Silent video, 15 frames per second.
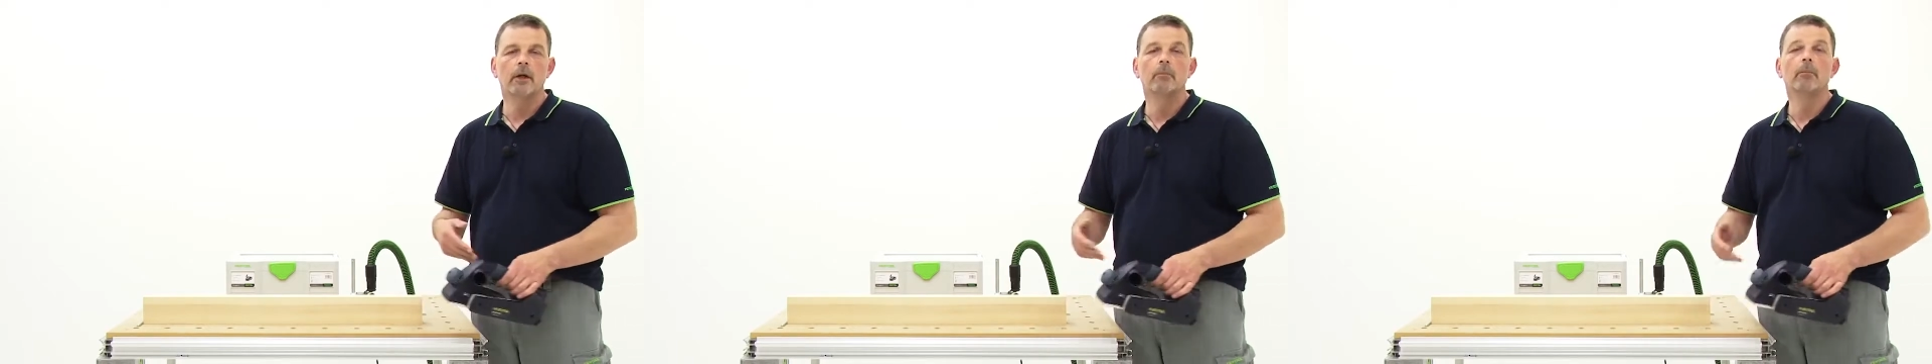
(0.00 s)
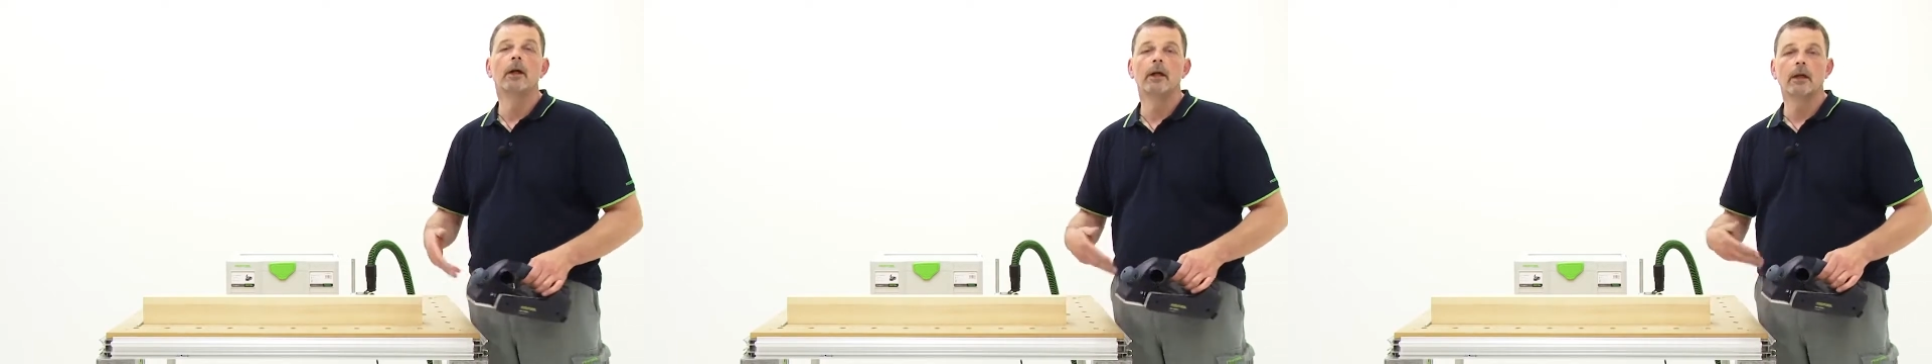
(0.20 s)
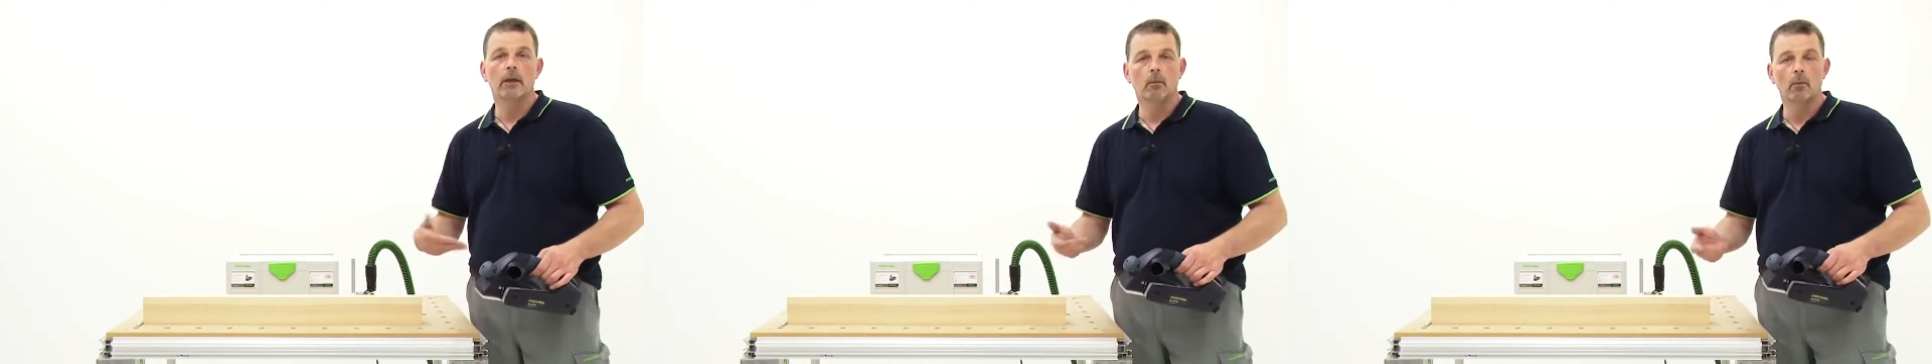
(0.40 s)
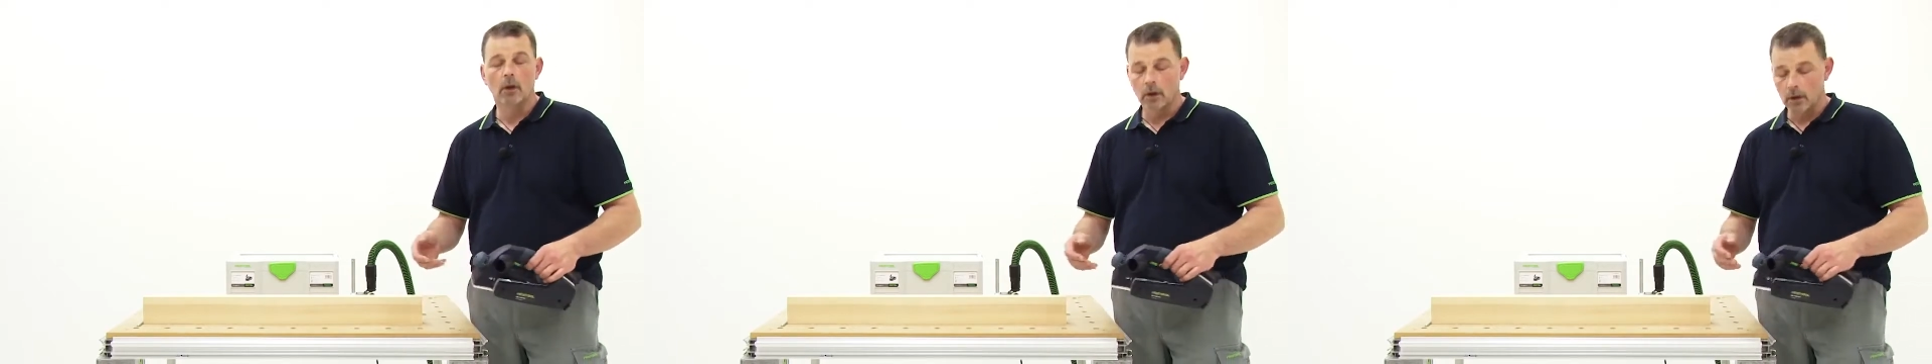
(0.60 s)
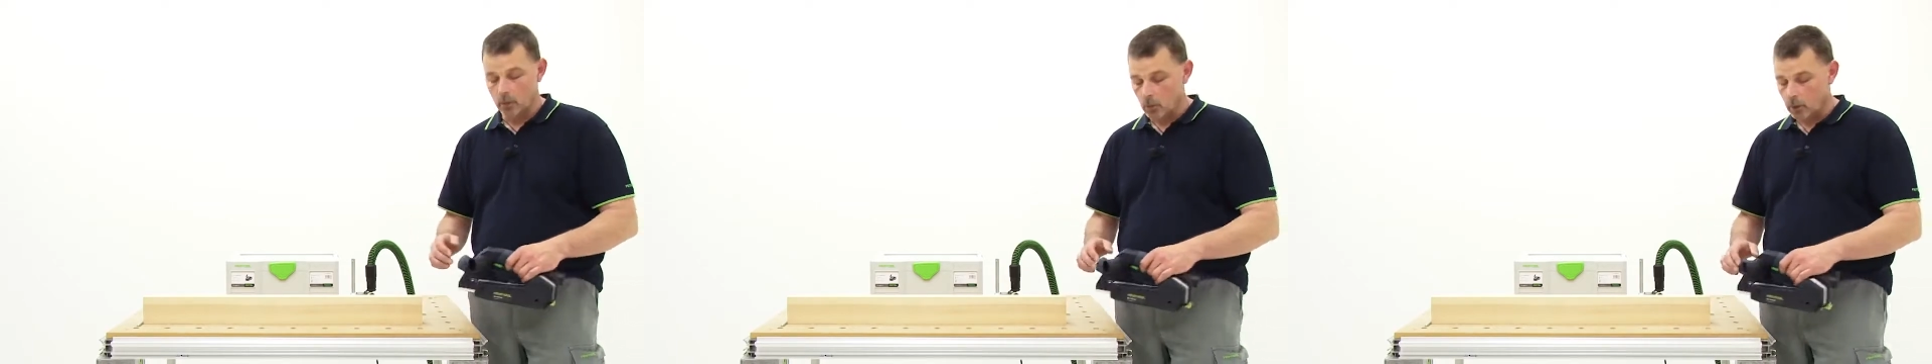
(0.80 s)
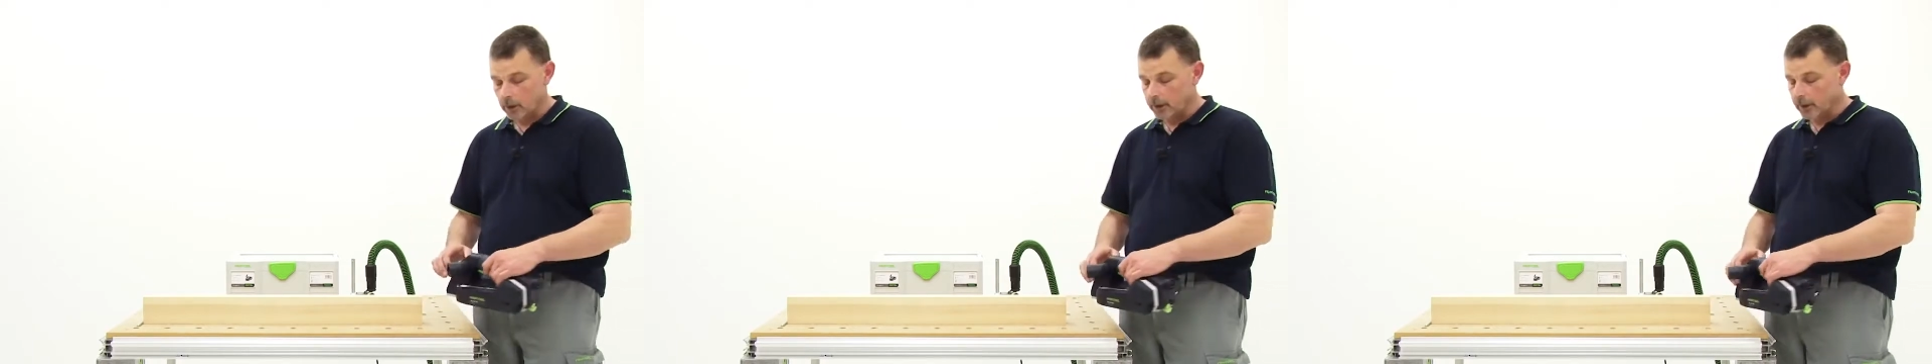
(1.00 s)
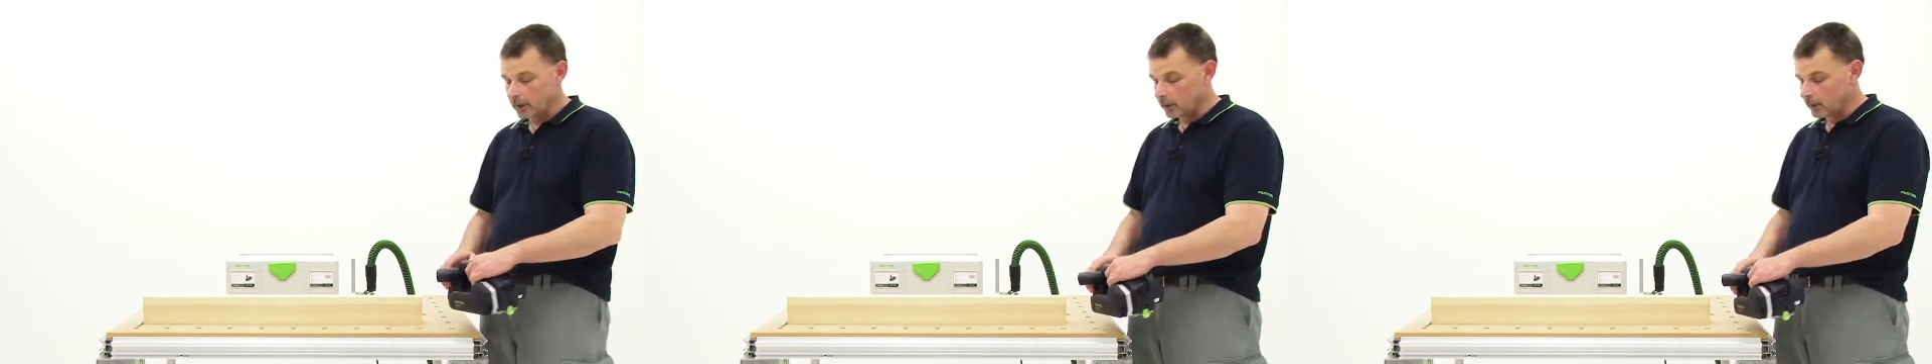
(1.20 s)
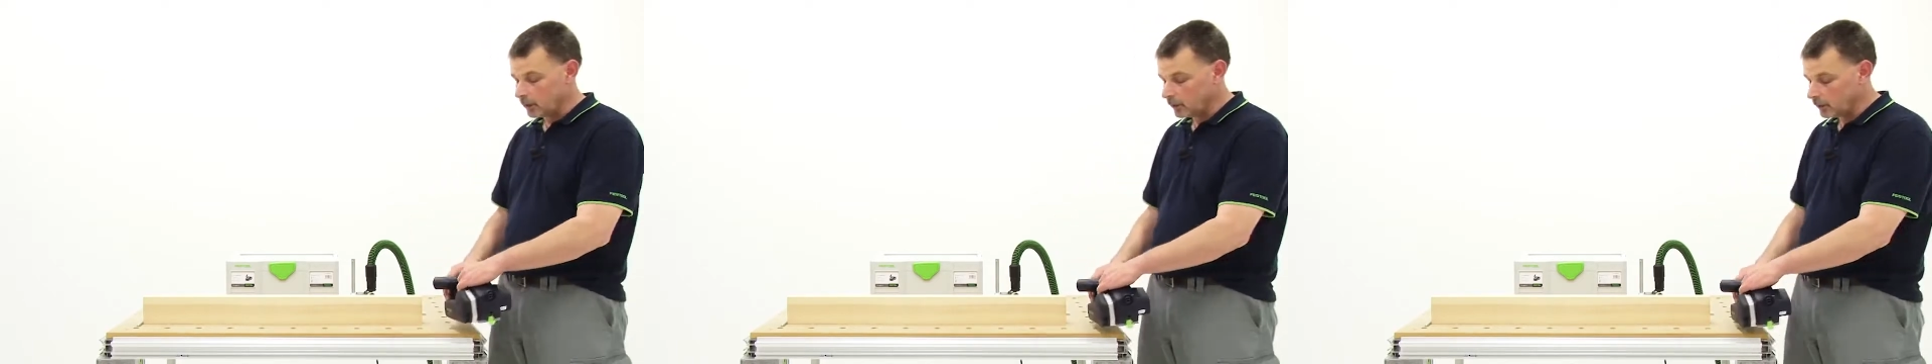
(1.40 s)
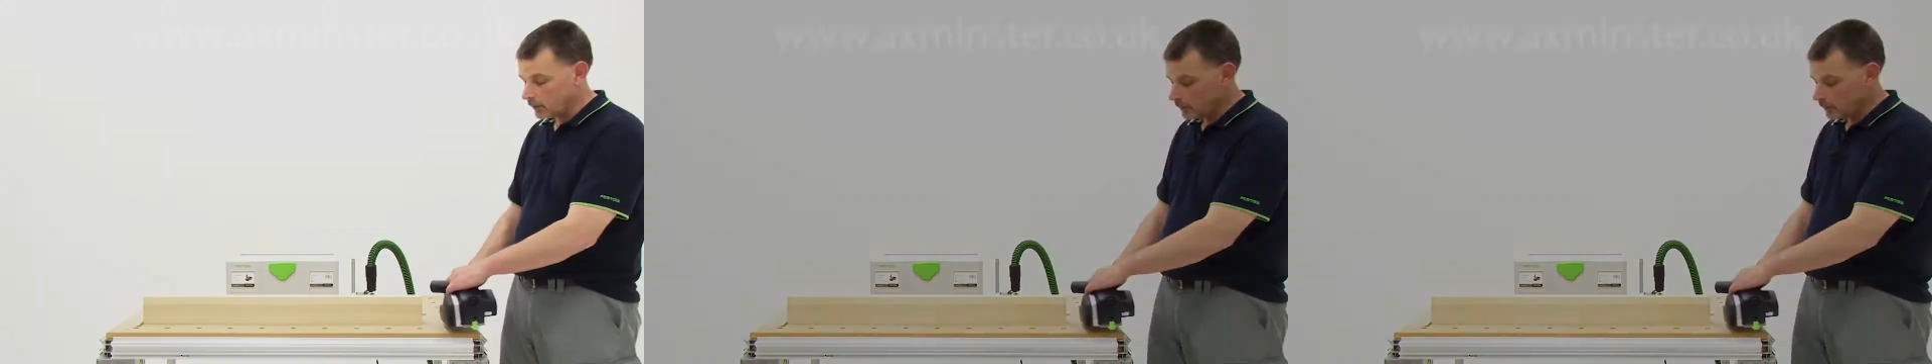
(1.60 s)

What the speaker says: making while I'm working along.